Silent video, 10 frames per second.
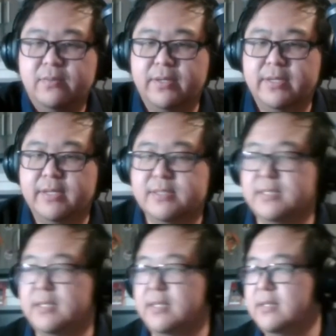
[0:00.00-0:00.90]
you can
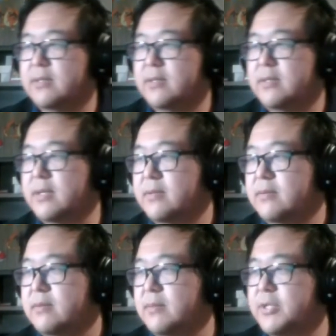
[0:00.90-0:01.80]
see
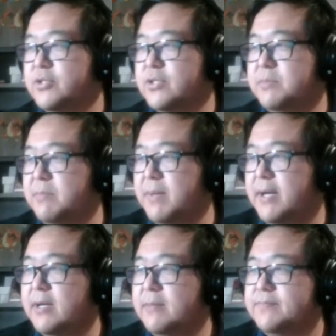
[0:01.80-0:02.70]
the picture a bit
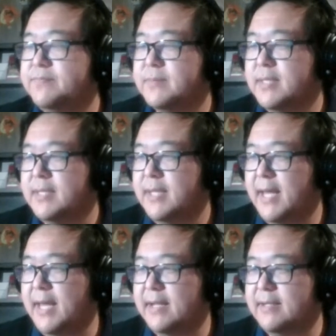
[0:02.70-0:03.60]
better.
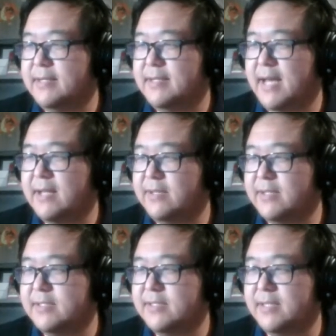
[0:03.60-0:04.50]
And yeah, you
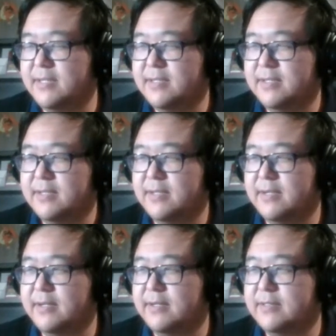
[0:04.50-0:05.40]
can see
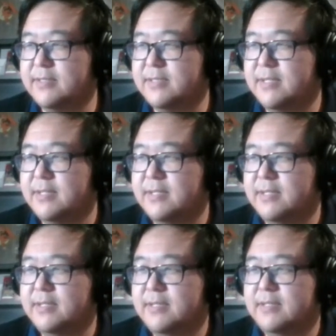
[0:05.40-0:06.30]
there's,
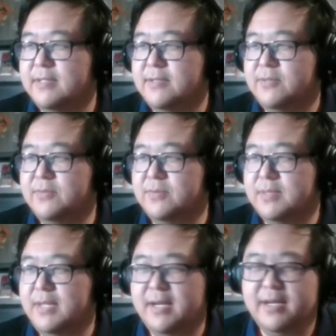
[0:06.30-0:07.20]

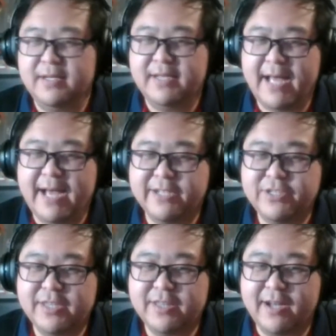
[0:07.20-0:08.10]
I actually
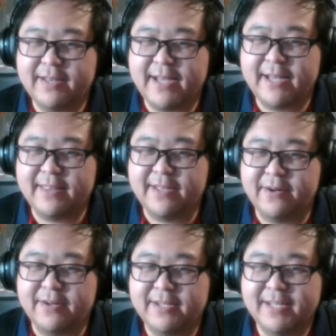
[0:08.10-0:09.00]
thought that
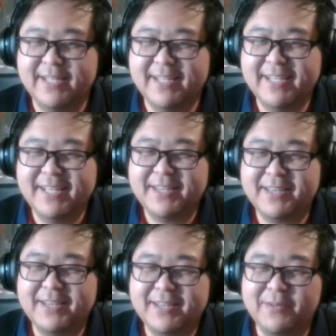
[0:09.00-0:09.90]

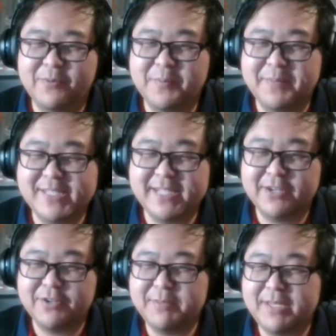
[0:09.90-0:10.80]
they were missing a
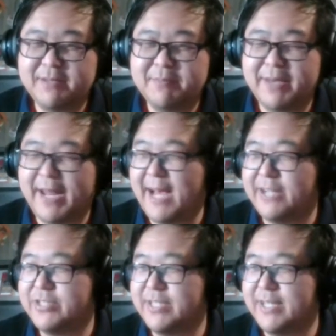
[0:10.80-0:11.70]
cryptid, but
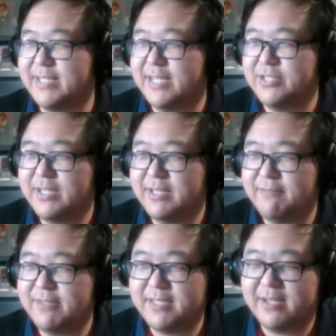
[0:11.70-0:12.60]
actually, if
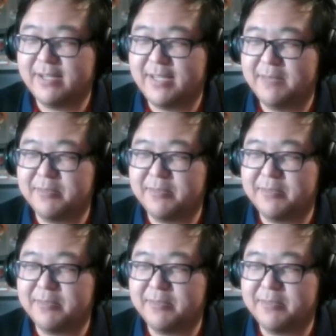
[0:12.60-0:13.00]
you see on the table,